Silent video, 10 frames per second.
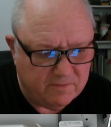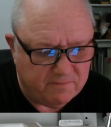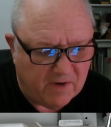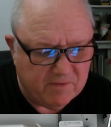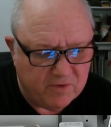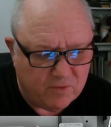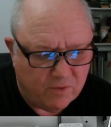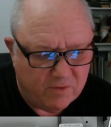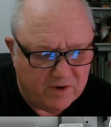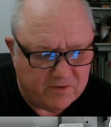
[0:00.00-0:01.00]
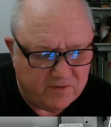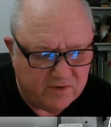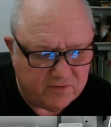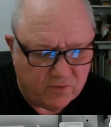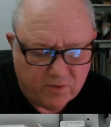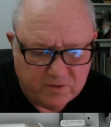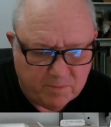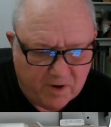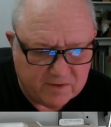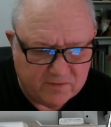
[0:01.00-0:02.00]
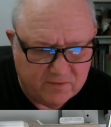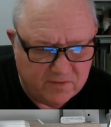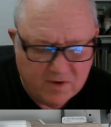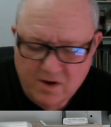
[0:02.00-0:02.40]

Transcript: 1/4 inch disk storage boxes.